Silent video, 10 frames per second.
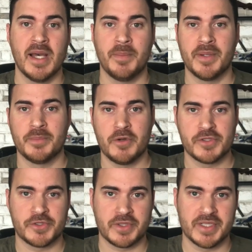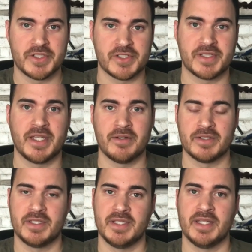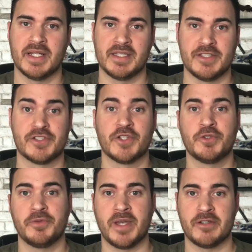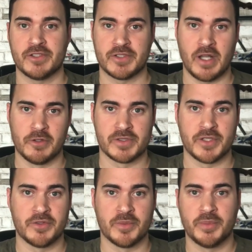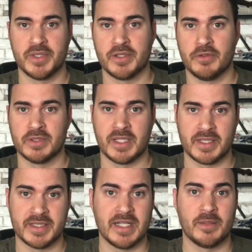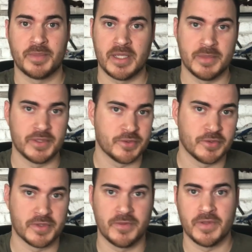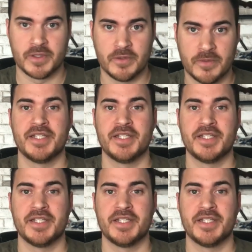but most are gonna just guarantee at least $2,000 that you can put on like a down payment toward the vehicle.